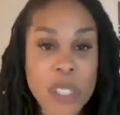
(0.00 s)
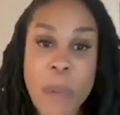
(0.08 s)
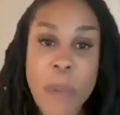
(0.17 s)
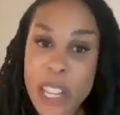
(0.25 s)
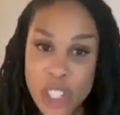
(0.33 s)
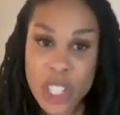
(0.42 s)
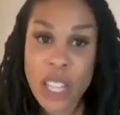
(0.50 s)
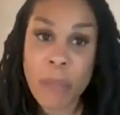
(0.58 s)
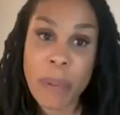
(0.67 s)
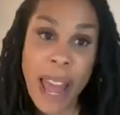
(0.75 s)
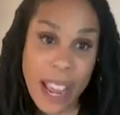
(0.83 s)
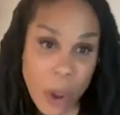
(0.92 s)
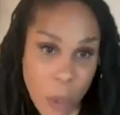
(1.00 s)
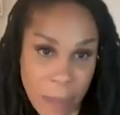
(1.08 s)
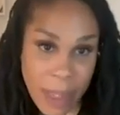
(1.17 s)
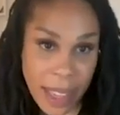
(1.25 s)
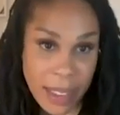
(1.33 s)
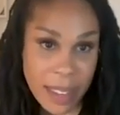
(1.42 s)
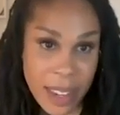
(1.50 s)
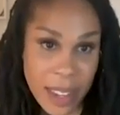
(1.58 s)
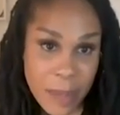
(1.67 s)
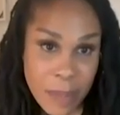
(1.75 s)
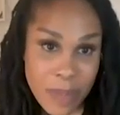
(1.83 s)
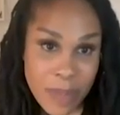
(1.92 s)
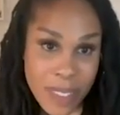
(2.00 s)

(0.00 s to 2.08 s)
especially Black women,